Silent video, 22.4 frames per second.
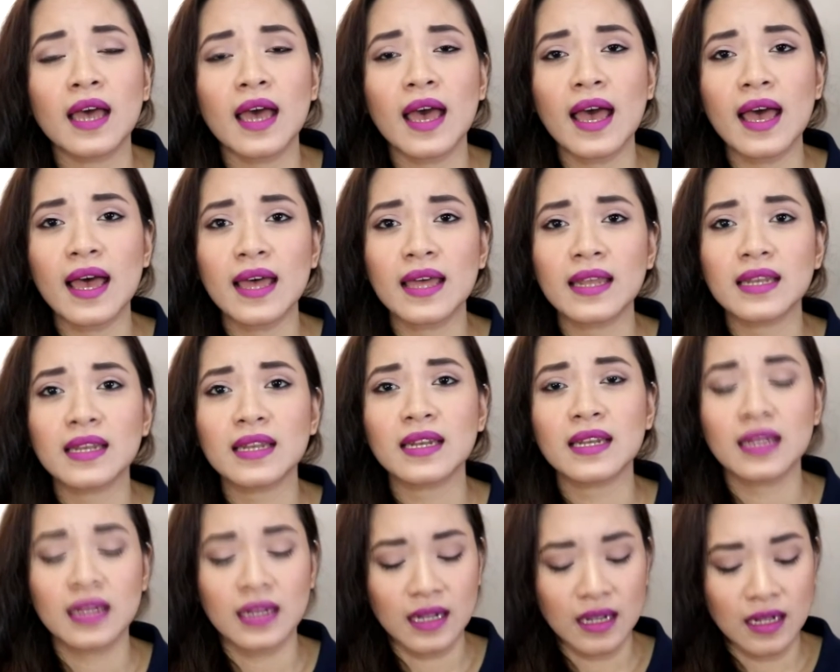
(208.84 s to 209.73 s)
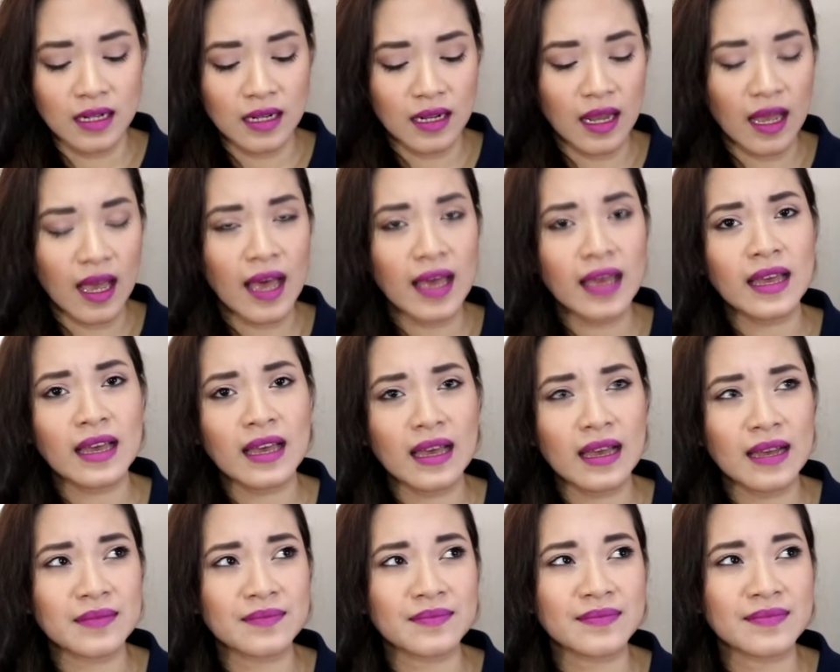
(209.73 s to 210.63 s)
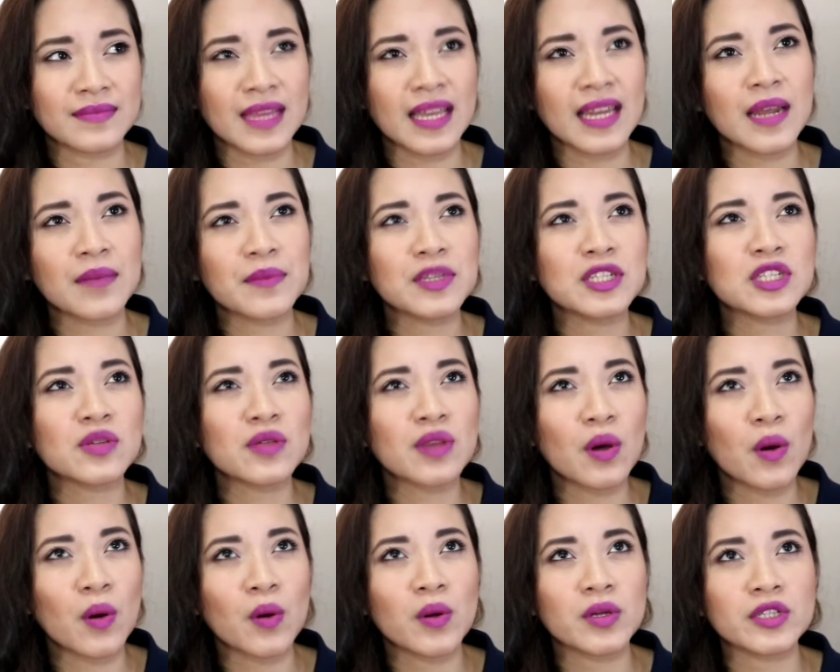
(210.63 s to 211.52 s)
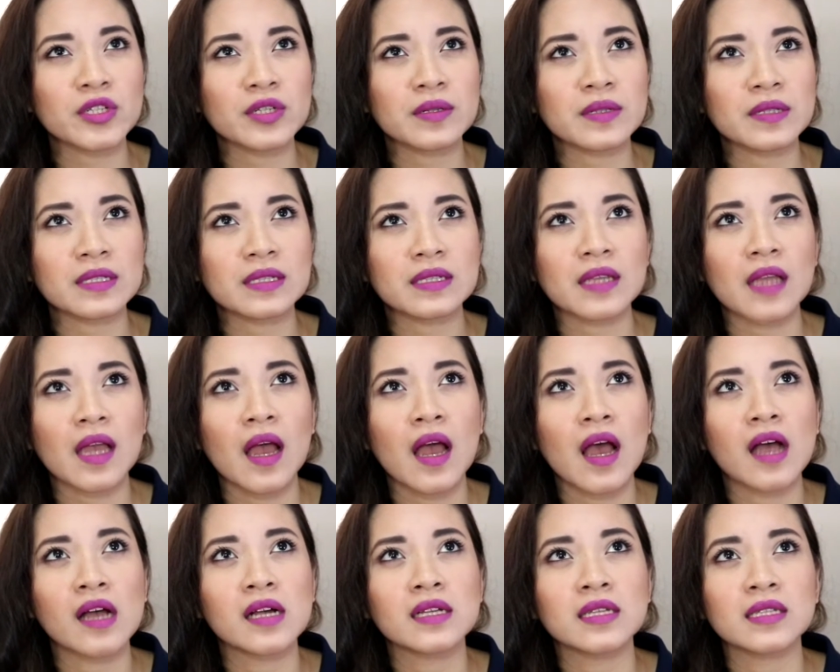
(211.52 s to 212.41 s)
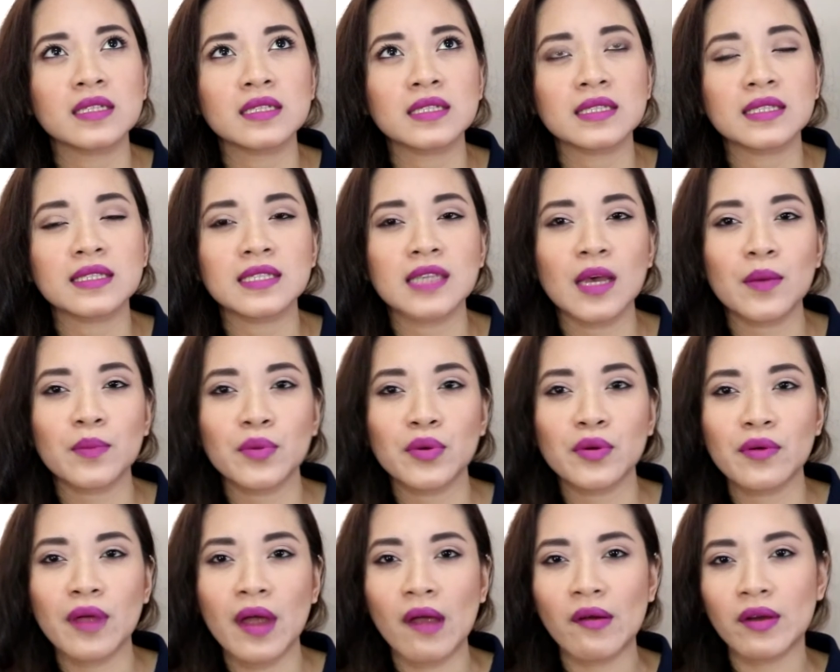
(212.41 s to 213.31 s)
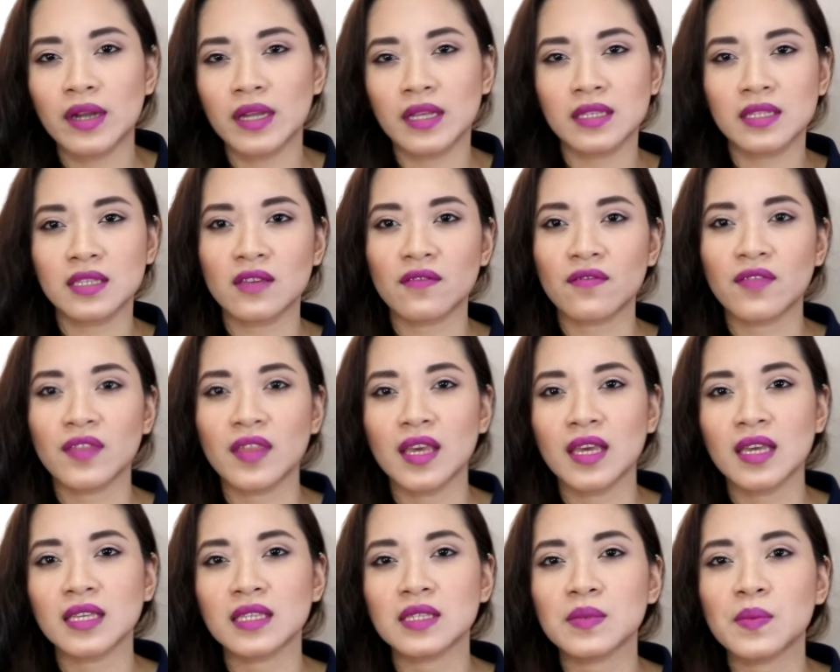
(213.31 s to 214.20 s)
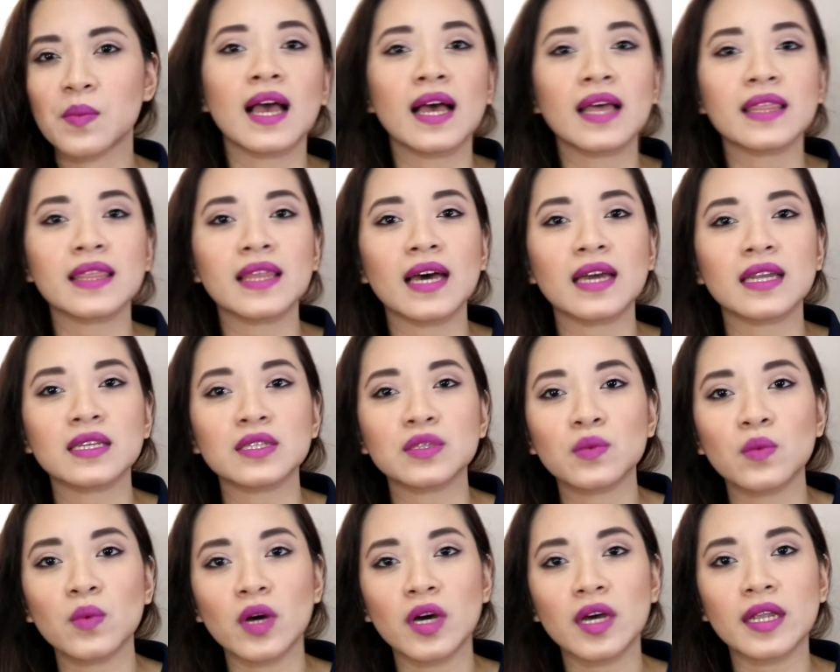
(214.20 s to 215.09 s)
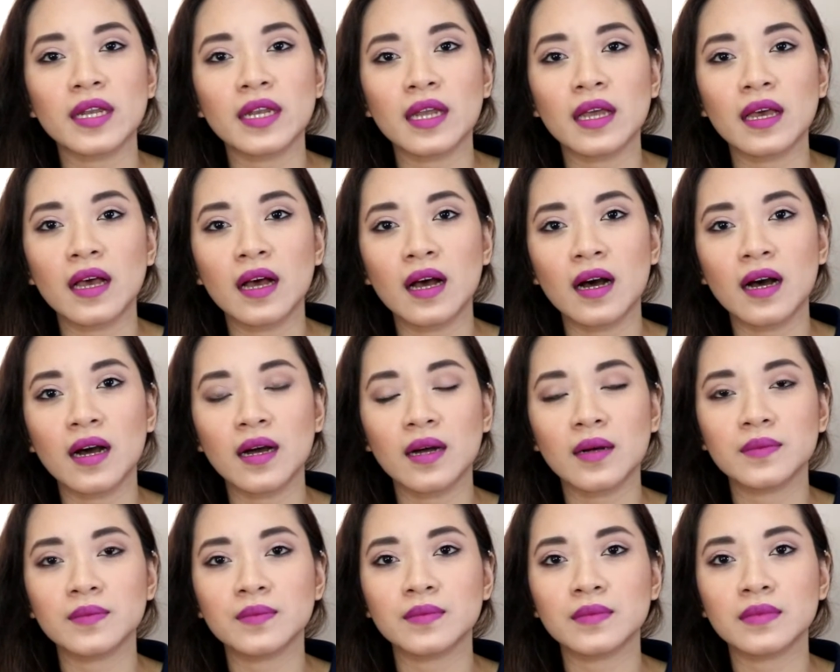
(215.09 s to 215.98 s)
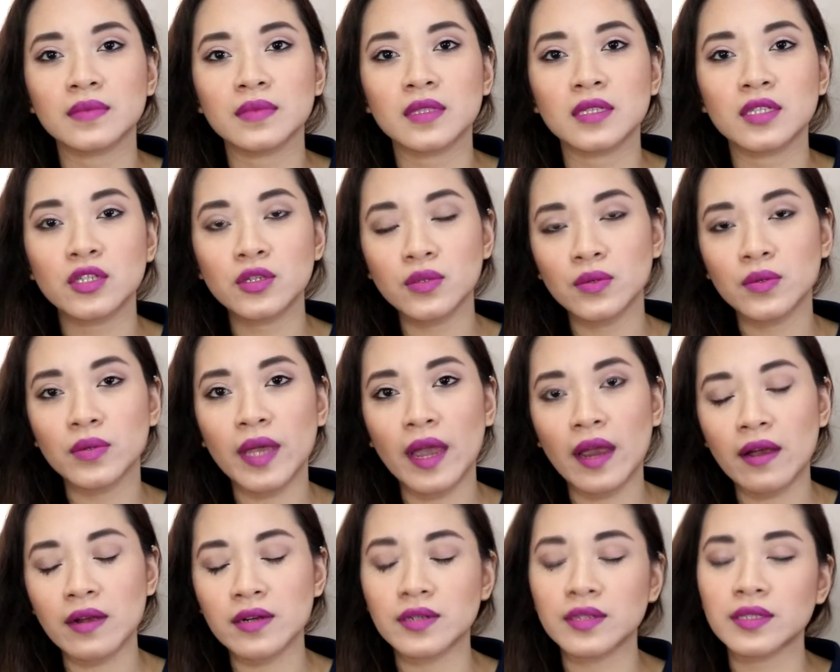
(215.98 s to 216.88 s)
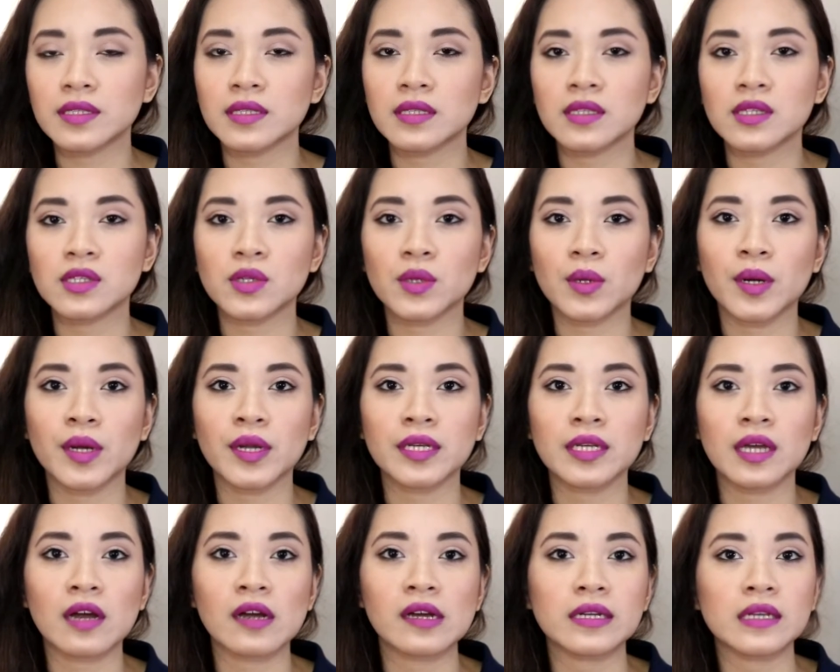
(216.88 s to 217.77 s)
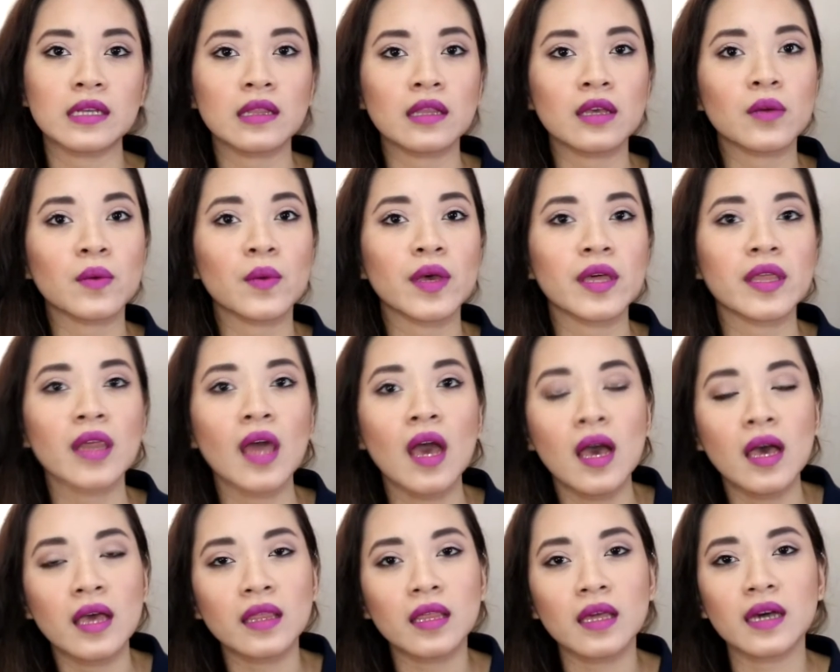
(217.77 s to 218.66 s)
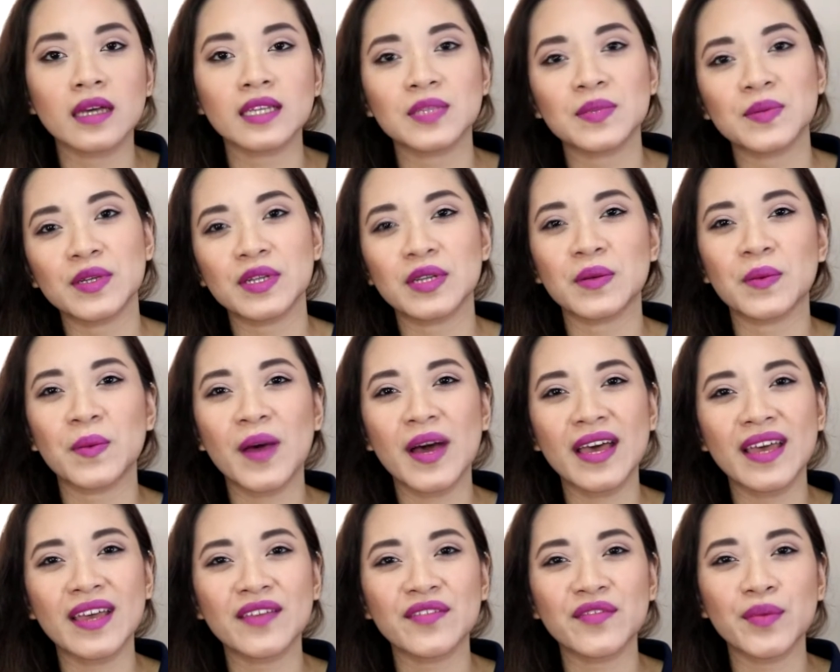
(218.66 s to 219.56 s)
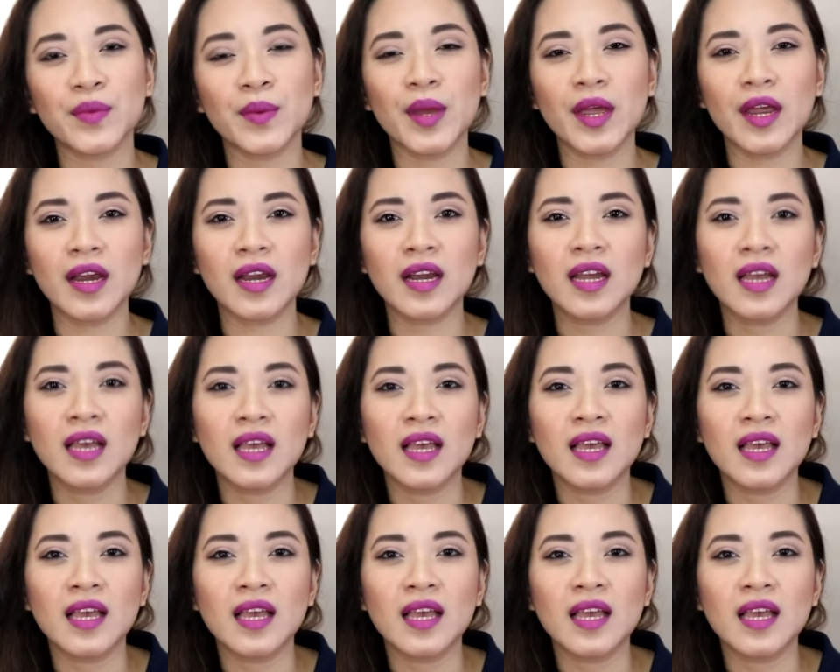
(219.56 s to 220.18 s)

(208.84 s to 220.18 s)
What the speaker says: and I'm into the whole temporariness of things, and that is what the 2 characters in the story are dealing with, the husband and wife, where